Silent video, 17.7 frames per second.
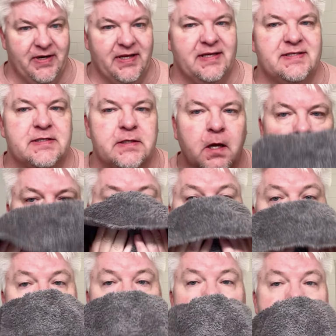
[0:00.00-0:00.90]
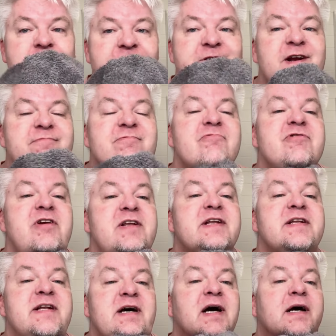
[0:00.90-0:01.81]
it's really, really
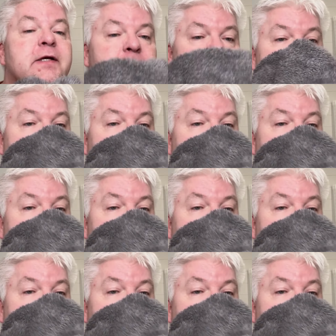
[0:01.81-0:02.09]
nice.